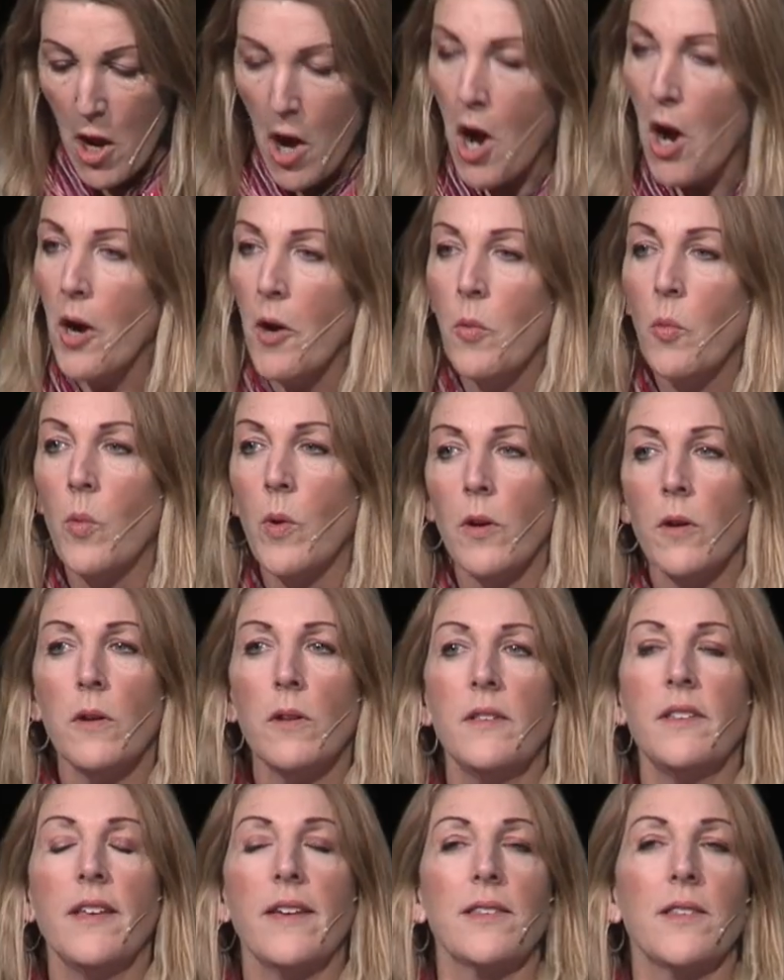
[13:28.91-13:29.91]
Our
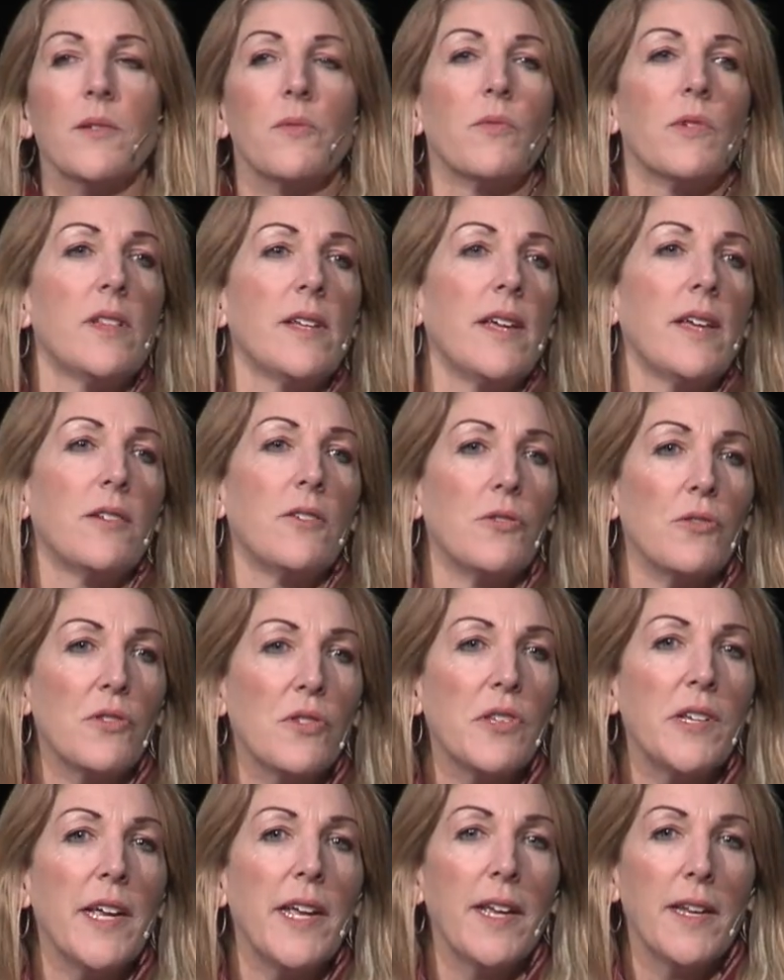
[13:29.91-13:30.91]
world doesn't really
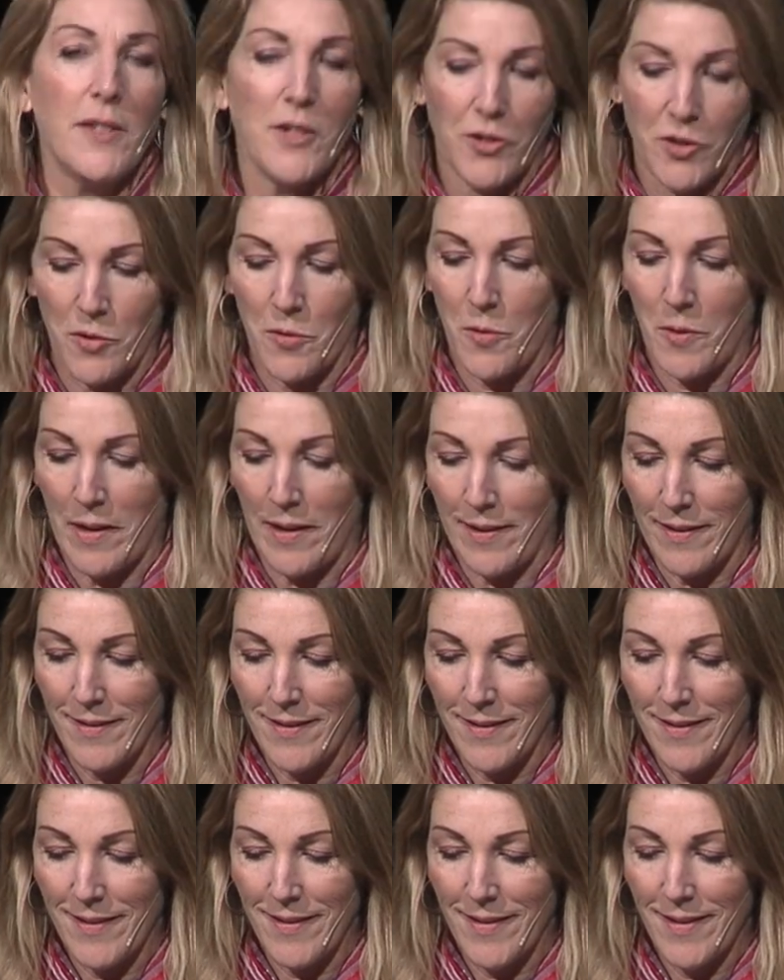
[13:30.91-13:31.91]
understand joy.
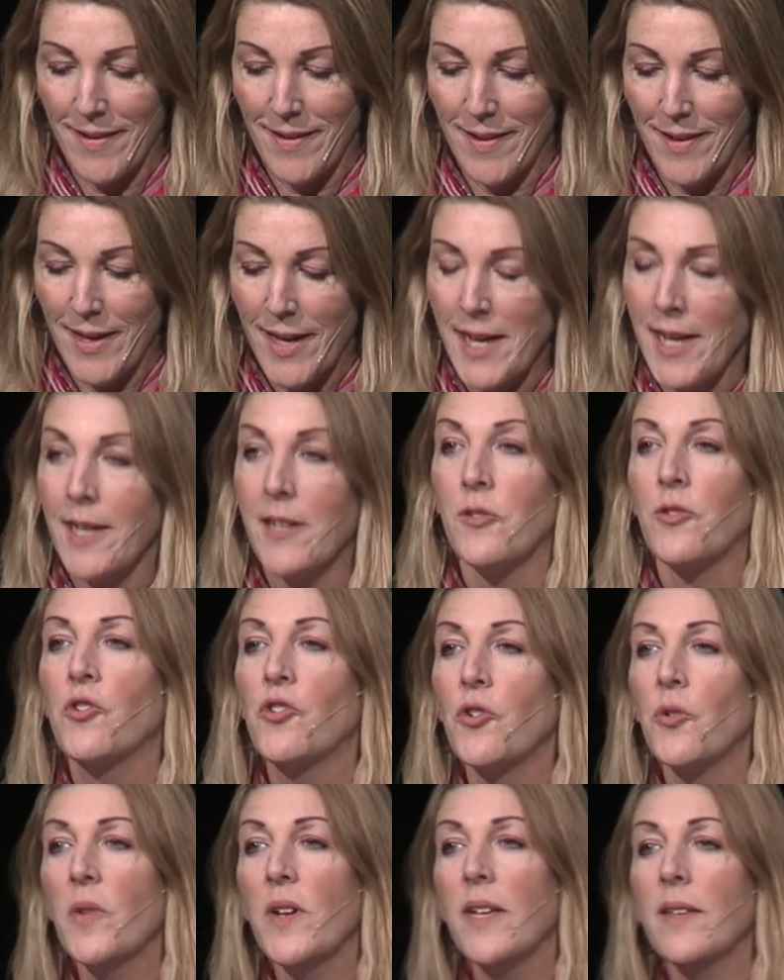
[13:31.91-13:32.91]
Because
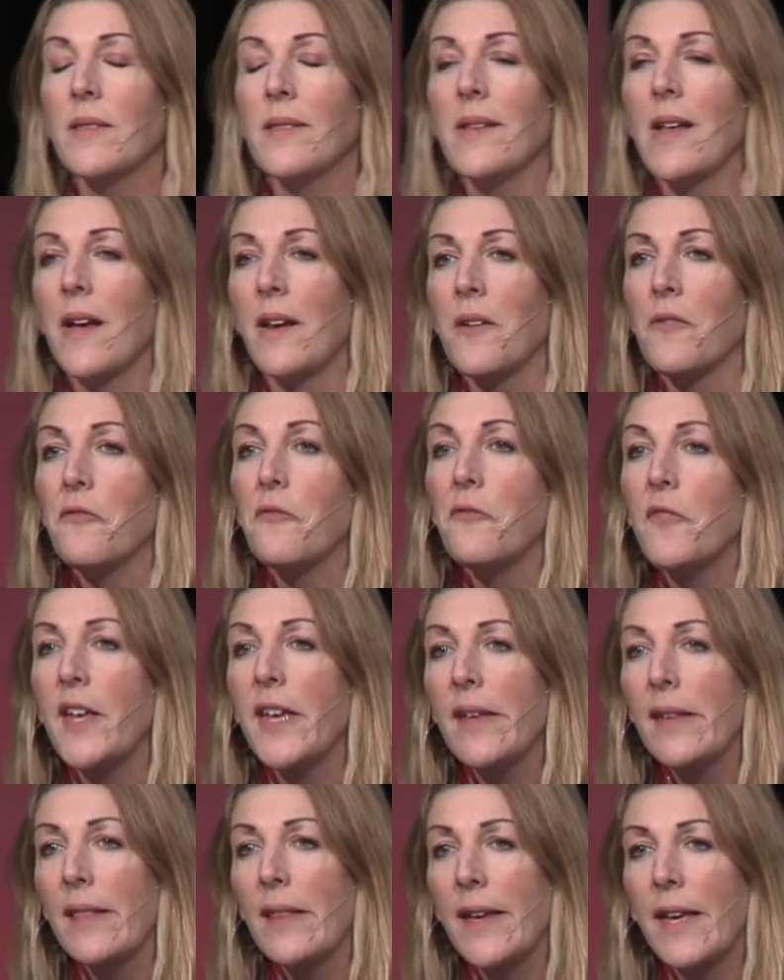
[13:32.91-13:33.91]
joy is not a
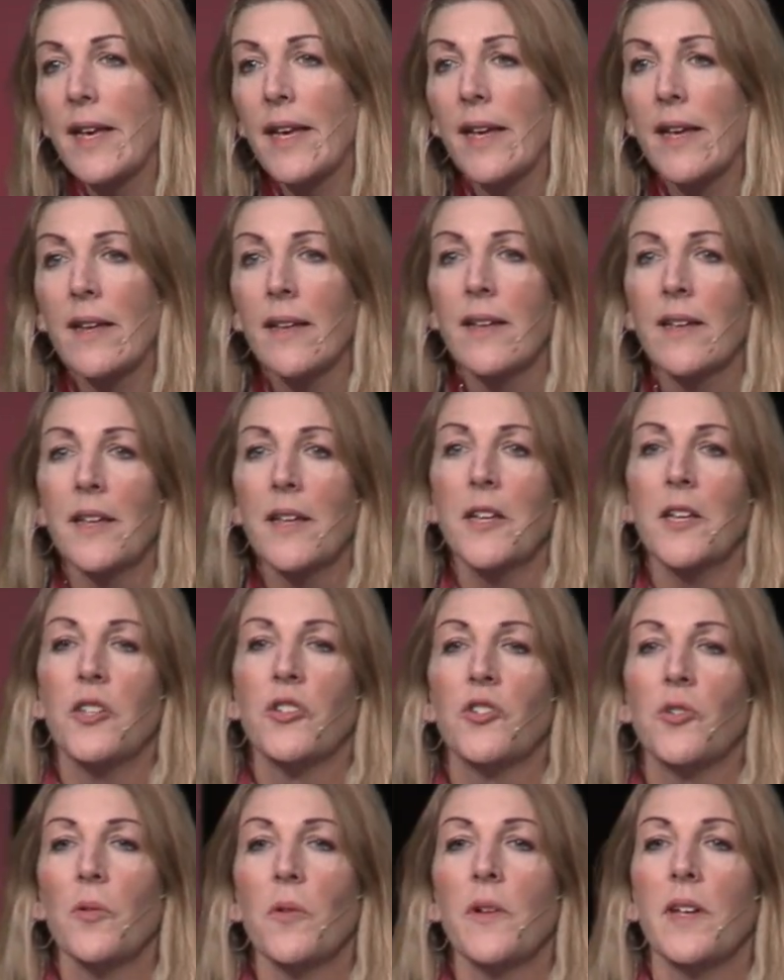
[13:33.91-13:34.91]
feeling,
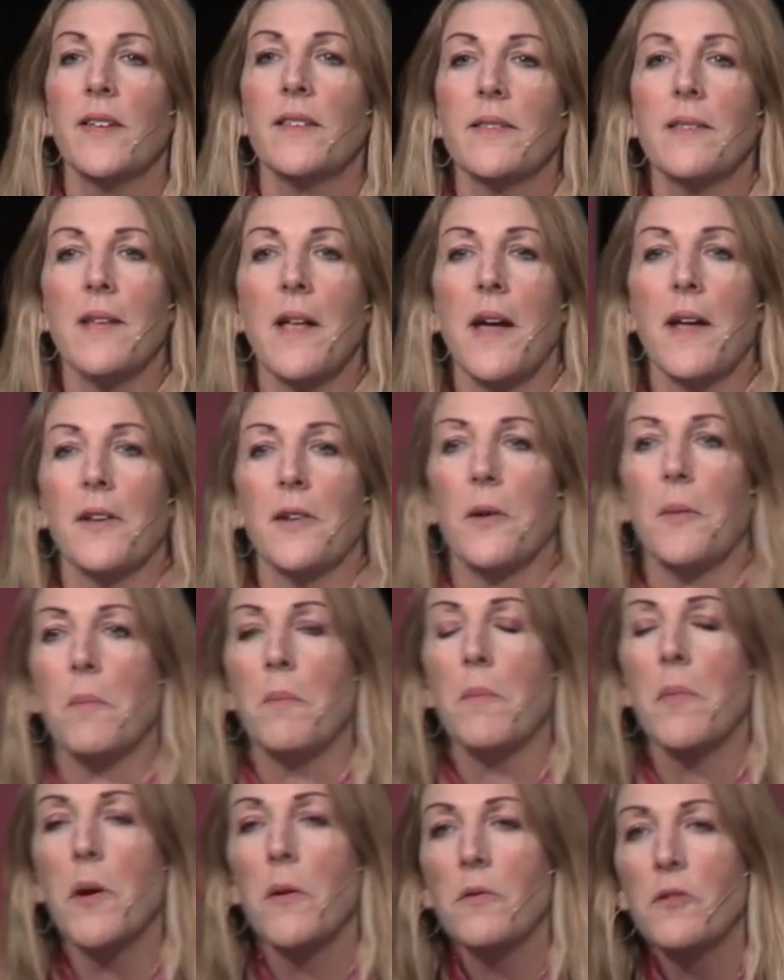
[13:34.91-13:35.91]
joy is not an
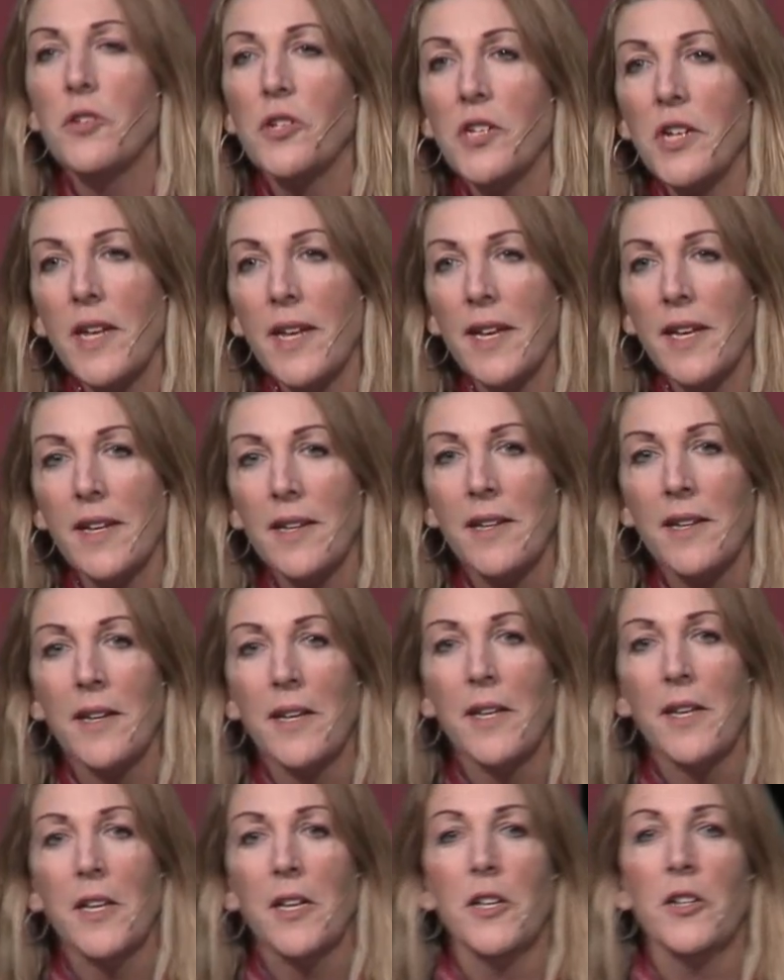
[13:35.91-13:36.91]
emotion,
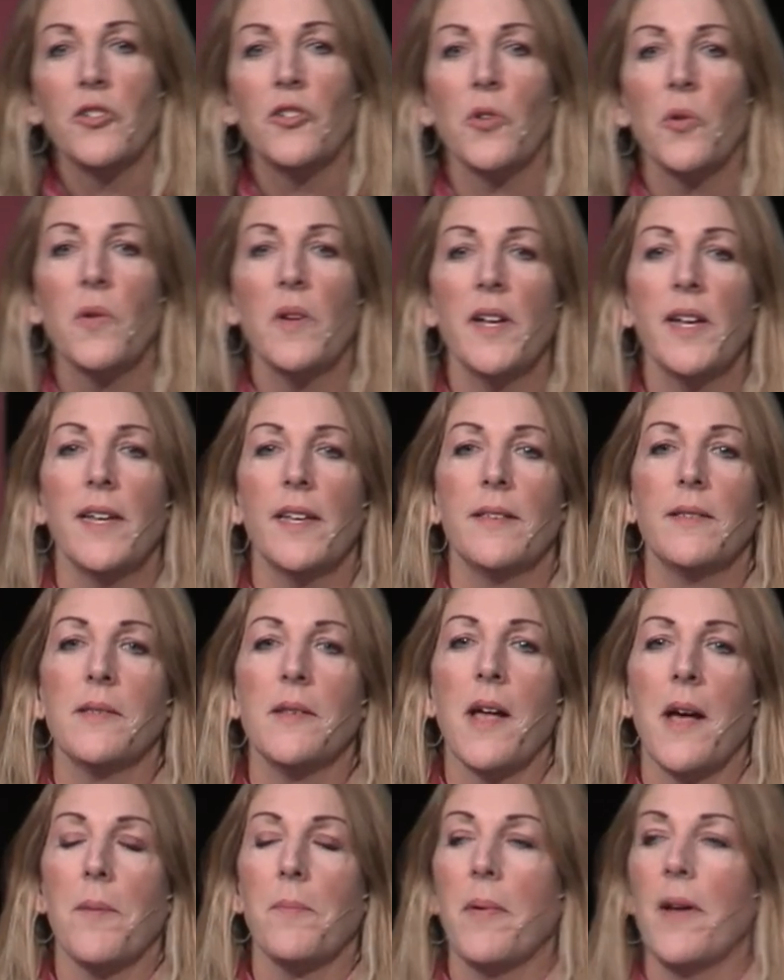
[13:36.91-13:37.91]
joy is
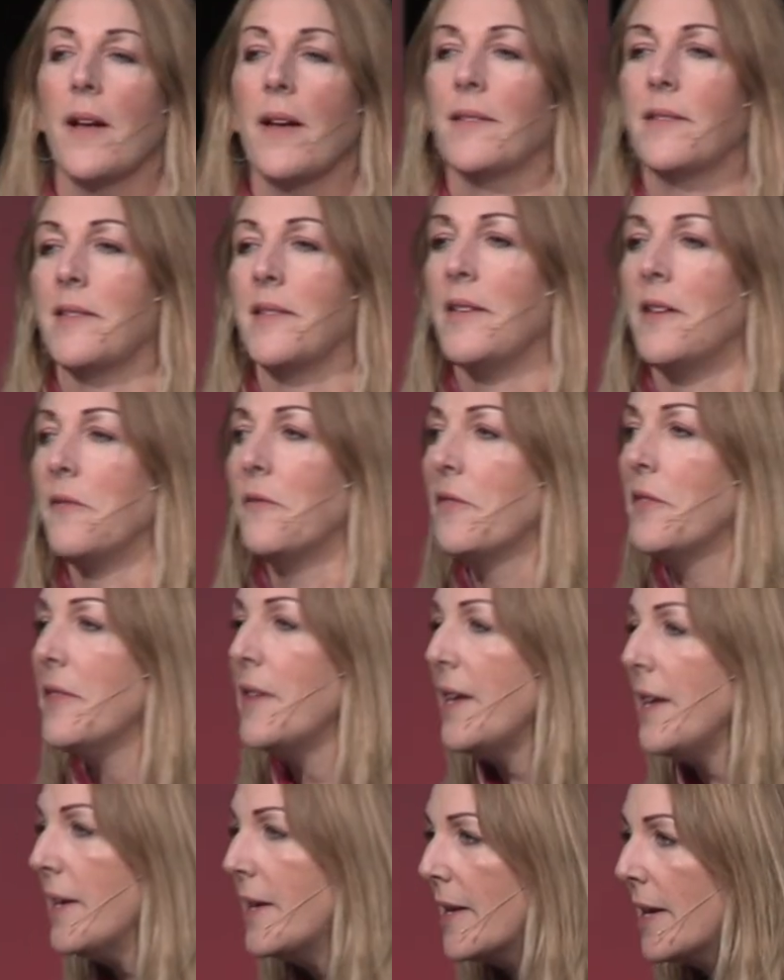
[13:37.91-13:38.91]
not positive
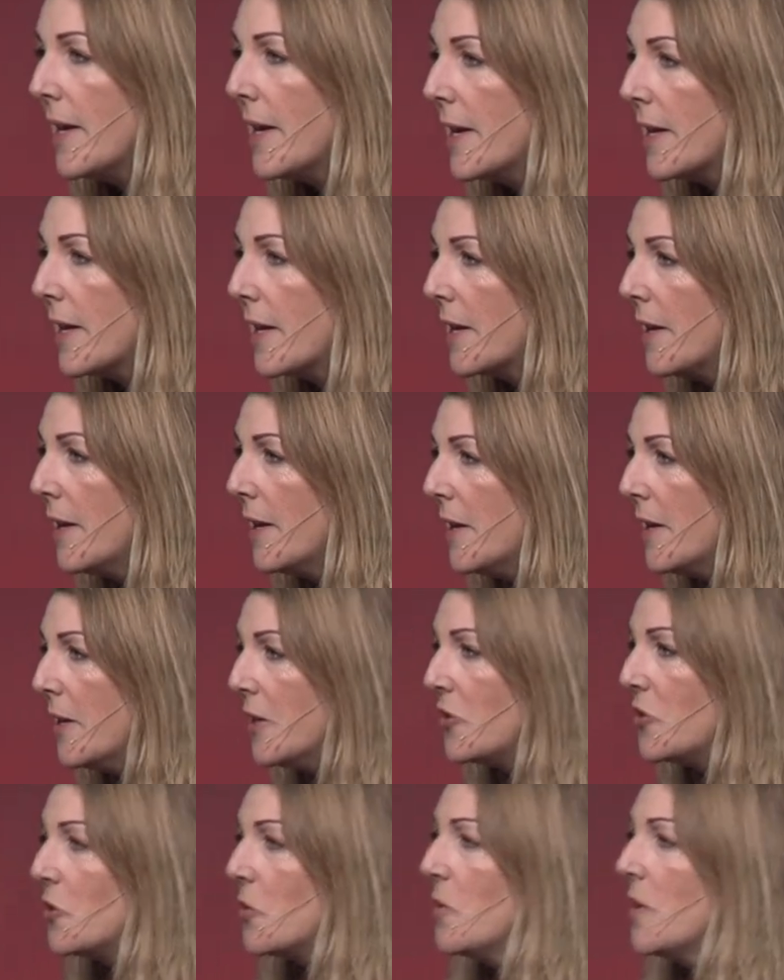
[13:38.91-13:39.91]
thinking,
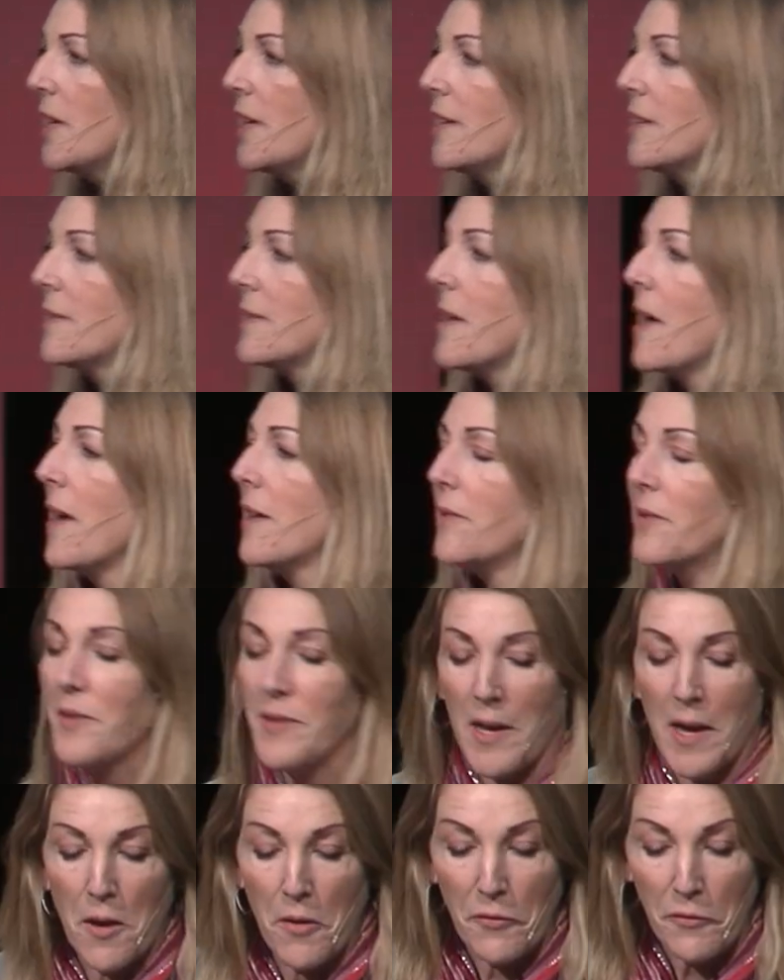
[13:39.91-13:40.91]
joy is not
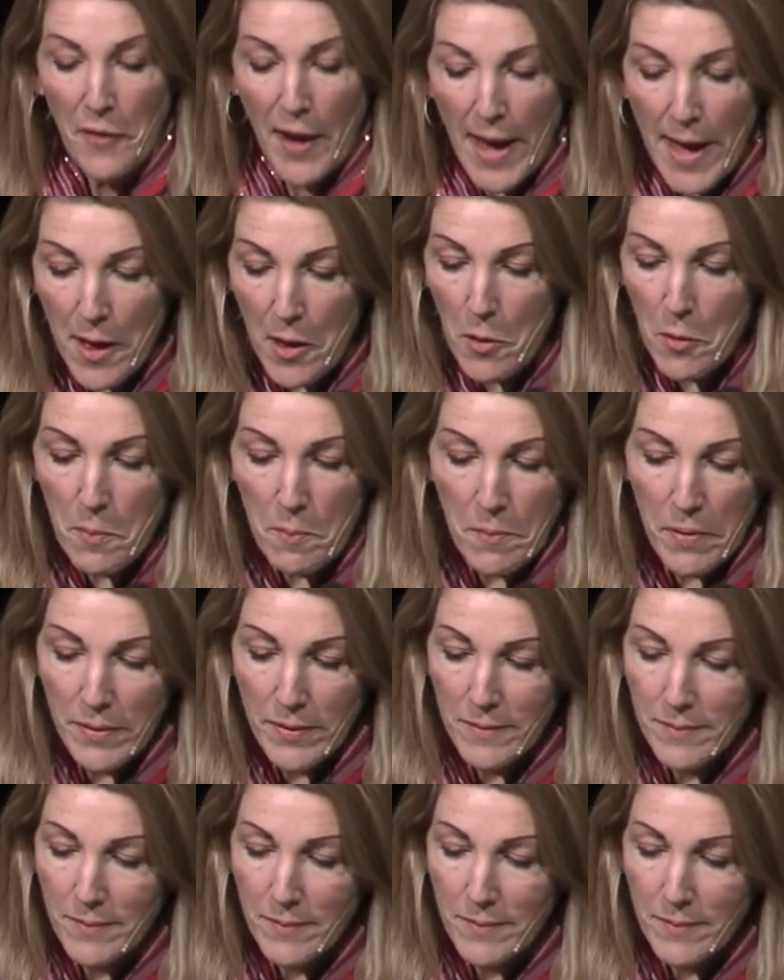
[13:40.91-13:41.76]
self help.